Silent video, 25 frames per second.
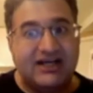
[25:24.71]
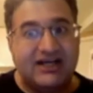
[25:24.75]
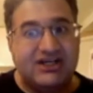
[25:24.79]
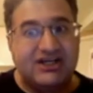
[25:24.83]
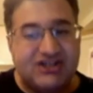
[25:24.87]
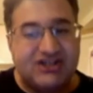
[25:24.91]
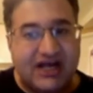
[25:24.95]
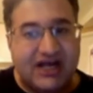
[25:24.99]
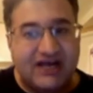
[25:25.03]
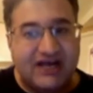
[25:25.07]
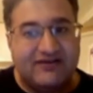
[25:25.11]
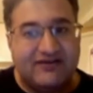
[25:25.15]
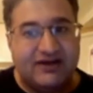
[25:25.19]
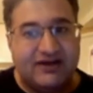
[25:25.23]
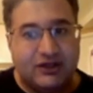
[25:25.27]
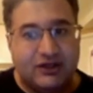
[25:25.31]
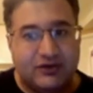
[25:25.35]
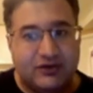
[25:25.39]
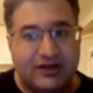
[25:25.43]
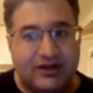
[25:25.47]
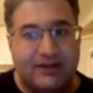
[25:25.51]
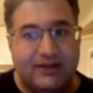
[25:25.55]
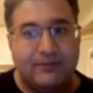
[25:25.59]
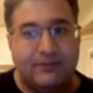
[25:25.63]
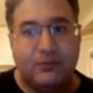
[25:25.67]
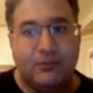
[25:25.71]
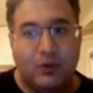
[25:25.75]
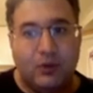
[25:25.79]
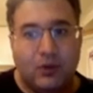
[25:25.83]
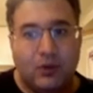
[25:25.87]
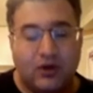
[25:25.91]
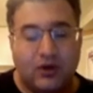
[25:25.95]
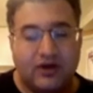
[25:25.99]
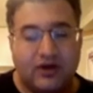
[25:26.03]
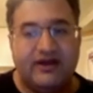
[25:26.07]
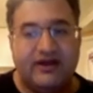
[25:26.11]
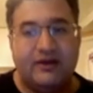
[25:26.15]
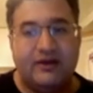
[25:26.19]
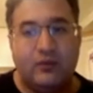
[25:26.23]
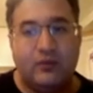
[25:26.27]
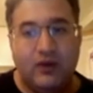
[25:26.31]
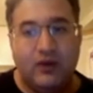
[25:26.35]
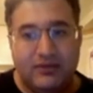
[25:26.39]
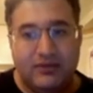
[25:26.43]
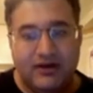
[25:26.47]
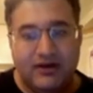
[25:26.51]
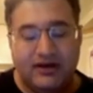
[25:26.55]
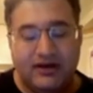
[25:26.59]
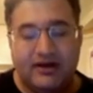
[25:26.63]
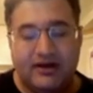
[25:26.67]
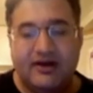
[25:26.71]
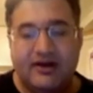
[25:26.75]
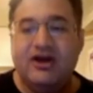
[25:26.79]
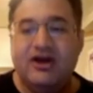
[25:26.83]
shaving cream more than women.